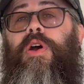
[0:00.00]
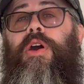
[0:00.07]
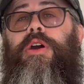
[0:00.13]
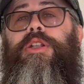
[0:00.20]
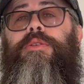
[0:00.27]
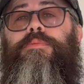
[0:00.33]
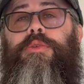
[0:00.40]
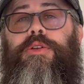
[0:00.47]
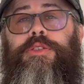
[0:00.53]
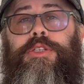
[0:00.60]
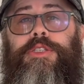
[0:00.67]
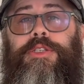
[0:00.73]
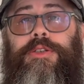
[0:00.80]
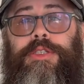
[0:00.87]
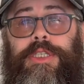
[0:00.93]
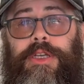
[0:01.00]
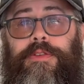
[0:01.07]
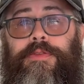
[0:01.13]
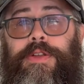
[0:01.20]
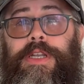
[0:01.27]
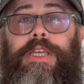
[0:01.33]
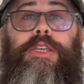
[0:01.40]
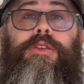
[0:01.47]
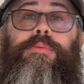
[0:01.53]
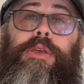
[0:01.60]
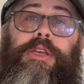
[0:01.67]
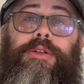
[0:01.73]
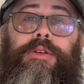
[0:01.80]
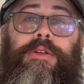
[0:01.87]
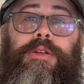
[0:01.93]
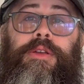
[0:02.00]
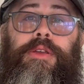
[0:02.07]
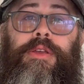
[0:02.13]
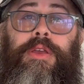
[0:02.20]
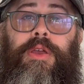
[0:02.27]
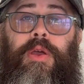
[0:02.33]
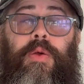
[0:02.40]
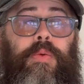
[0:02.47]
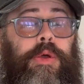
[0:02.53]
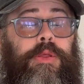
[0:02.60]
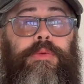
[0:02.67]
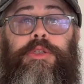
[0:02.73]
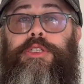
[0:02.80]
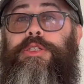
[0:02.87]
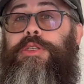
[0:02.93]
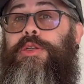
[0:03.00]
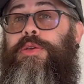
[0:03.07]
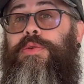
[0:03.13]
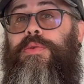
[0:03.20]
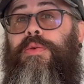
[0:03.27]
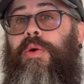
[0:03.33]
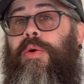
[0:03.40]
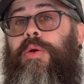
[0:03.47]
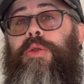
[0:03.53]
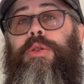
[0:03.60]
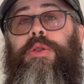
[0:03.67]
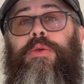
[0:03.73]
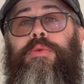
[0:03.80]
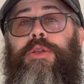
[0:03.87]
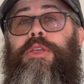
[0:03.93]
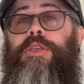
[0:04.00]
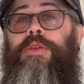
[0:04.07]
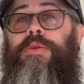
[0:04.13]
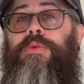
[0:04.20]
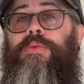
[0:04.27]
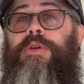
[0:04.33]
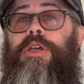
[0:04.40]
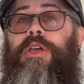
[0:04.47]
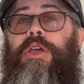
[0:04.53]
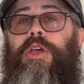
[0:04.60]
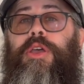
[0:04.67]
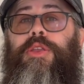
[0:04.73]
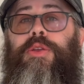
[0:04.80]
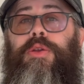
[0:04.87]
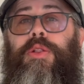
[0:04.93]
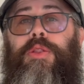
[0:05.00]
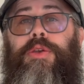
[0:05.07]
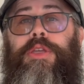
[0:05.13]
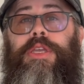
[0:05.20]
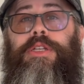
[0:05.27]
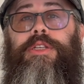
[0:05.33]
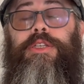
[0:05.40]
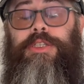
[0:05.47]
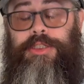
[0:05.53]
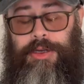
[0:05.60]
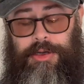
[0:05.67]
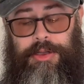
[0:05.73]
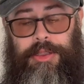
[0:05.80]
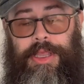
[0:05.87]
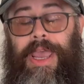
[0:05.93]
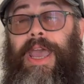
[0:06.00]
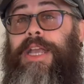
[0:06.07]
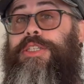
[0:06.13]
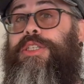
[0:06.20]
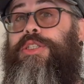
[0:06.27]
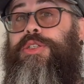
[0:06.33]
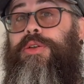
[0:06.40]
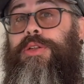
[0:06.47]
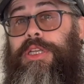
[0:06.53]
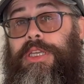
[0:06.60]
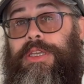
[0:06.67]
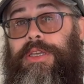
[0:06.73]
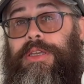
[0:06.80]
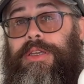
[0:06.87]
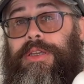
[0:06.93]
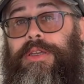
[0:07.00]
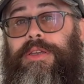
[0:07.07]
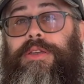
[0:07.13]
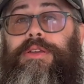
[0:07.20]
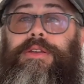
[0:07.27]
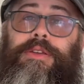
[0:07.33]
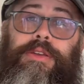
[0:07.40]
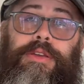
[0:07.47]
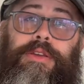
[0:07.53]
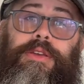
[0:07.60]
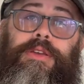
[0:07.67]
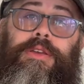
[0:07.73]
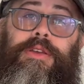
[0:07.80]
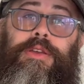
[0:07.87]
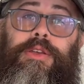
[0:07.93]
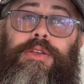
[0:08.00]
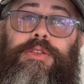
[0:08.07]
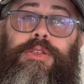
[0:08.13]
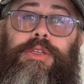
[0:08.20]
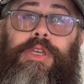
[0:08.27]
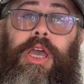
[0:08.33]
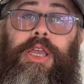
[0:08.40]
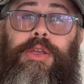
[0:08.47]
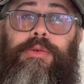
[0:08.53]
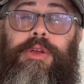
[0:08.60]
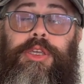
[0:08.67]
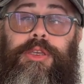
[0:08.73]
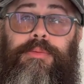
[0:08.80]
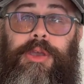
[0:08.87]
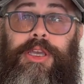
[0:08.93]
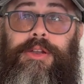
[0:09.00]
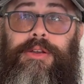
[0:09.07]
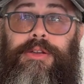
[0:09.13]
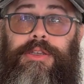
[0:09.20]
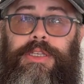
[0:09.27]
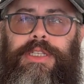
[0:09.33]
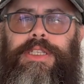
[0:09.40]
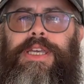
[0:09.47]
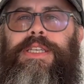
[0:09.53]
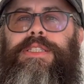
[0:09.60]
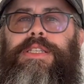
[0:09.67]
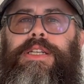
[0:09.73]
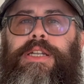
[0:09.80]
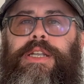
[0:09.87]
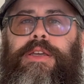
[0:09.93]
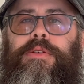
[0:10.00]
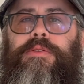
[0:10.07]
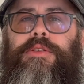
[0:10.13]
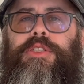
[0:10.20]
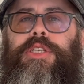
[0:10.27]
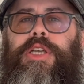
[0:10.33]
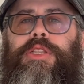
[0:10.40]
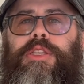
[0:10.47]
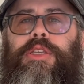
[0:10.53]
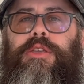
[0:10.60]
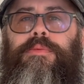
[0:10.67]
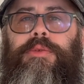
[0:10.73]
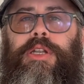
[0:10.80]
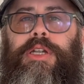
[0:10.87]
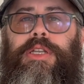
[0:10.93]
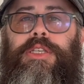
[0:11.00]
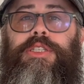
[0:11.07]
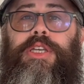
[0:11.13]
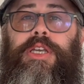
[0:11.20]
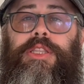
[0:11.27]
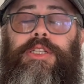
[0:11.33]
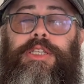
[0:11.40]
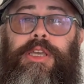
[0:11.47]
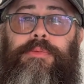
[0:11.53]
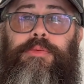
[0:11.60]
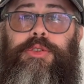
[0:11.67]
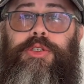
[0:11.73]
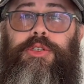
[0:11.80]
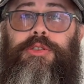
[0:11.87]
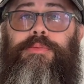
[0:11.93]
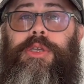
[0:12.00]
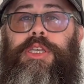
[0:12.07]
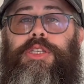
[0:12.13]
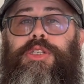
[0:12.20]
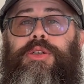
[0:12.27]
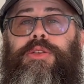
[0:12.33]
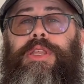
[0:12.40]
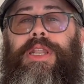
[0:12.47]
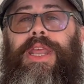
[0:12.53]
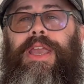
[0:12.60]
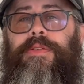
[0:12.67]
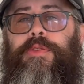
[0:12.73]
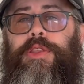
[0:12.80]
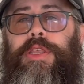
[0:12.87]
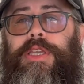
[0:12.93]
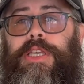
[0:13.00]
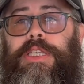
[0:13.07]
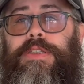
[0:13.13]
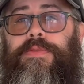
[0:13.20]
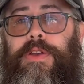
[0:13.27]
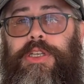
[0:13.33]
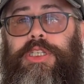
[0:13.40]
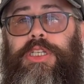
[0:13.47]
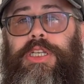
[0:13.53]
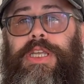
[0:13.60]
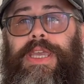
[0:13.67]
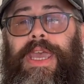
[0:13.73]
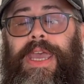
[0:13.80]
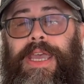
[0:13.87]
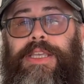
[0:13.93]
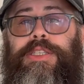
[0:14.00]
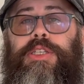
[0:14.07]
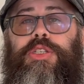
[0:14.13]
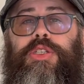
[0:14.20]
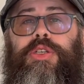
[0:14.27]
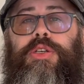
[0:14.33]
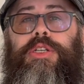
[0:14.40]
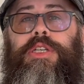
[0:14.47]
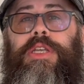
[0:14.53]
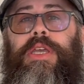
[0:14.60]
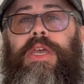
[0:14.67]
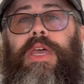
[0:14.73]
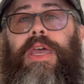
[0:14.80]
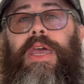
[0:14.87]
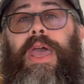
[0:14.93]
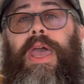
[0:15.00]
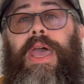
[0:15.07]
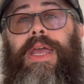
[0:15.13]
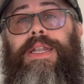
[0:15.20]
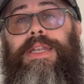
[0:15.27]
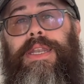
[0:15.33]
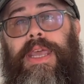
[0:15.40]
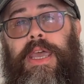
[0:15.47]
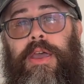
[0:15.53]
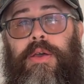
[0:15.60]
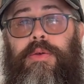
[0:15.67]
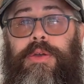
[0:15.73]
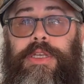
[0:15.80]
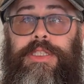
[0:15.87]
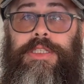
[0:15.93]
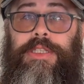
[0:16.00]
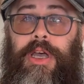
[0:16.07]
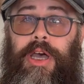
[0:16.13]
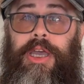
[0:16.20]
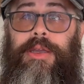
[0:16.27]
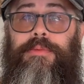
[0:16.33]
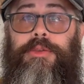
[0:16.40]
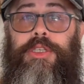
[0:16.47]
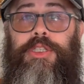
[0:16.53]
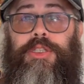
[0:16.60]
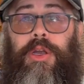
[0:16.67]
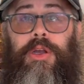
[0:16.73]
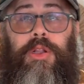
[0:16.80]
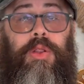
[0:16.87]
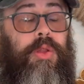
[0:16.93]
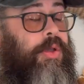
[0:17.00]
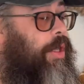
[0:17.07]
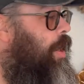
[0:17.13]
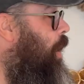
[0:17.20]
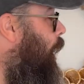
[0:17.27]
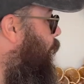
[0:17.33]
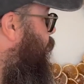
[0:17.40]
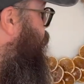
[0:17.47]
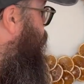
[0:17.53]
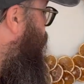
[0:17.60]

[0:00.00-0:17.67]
gone and purchased yourself an incubator. Whether it's new or new to you, you're looking to start the hatching journey. So you got your incubator, you tested it out, check the humidity, check the temperatures, make sure that everything is functioning as it should. And now it's time to start looking at